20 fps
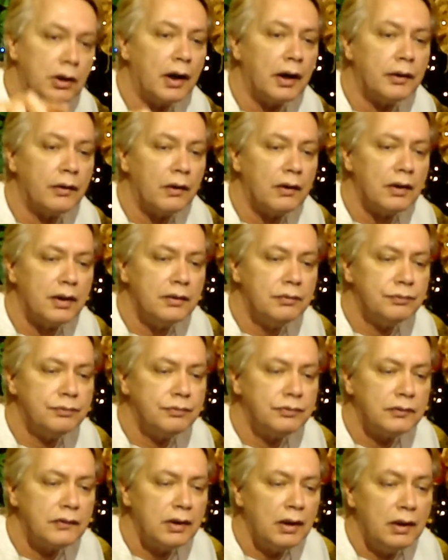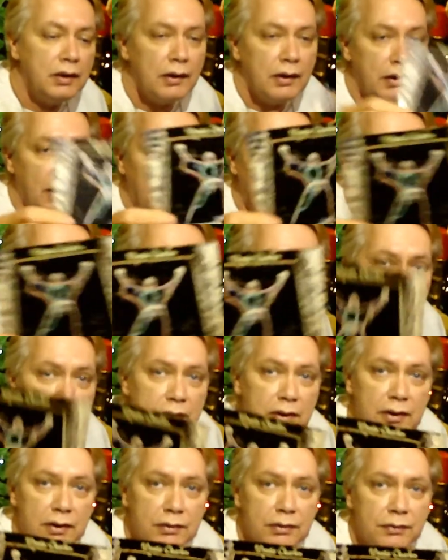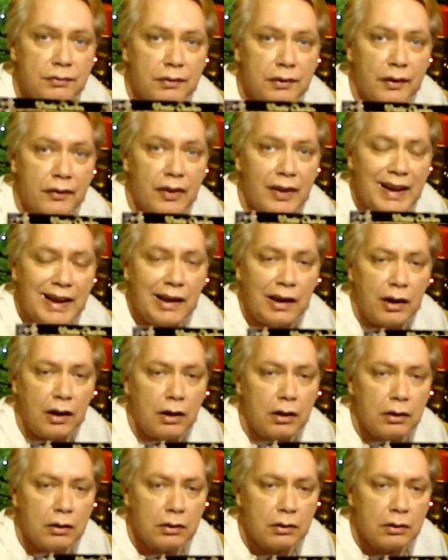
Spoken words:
I call it. I was doing a thing